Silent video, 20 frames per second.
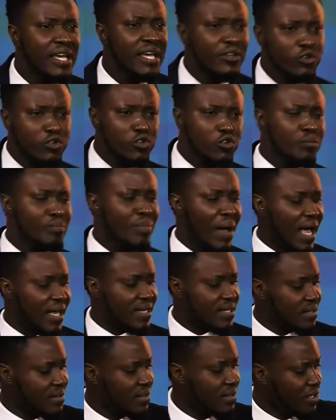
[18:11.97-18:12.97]
you shouldn't
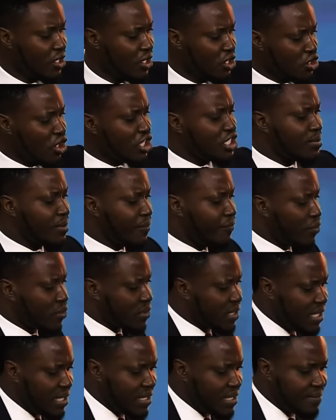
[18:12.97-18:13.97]
pass. John chapter
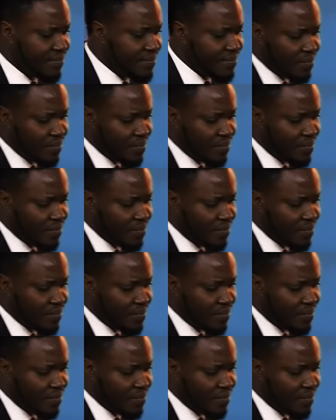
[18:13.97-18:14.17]
14,